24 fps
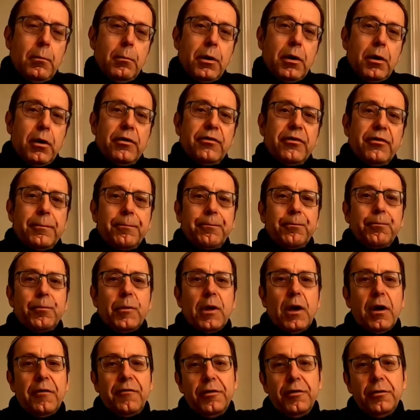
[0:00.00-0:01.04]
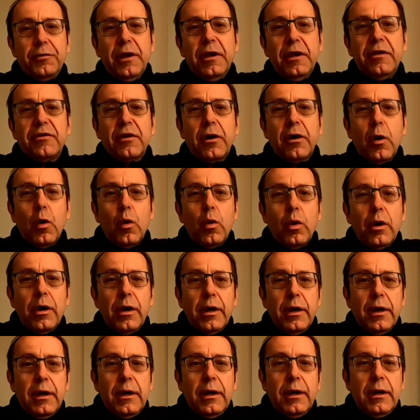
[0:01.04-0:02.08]
Because a few days ago,
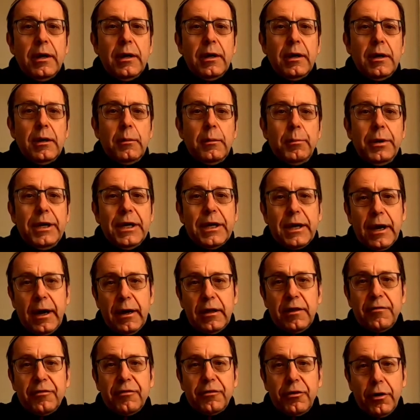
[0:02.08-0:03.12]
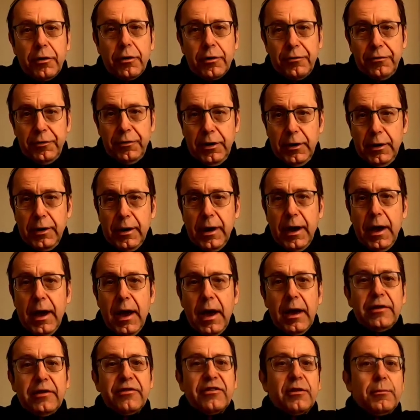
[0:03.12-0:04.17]
Kite Photography
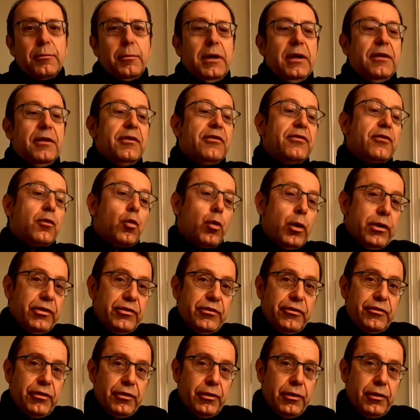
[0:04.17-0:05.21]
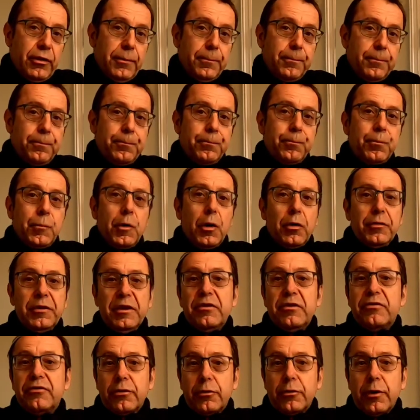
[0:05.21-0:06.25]
asked me this question on
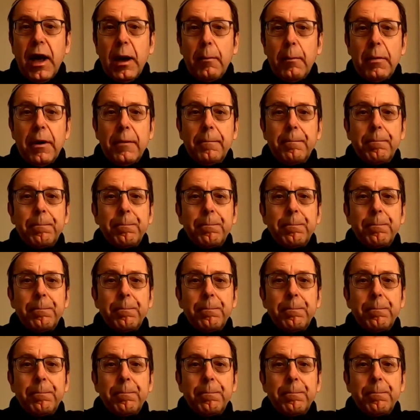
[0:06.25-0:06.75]
Instagram.